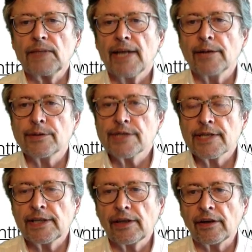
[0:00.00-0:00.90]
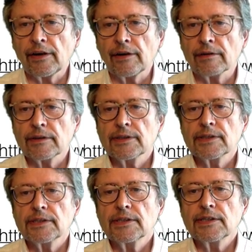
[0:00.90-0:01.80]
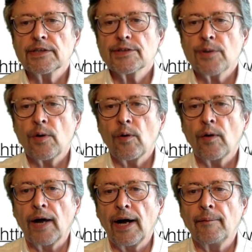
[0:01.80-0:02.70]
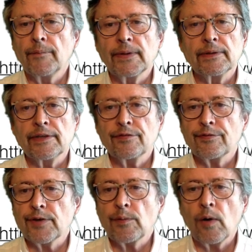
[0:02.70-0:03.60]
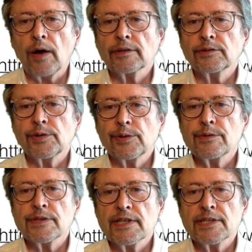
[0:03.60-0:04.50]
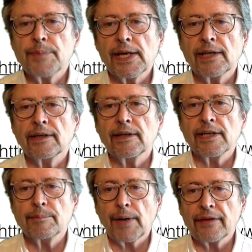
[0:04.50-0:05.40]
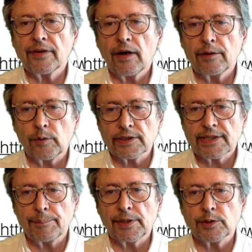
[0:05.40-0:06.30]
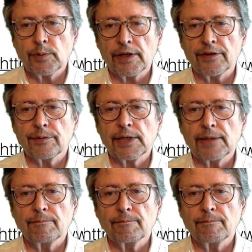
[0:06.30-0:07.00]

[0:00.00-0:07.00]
and you see it here. So if we want to use this pin in Python, we'll say pin 23.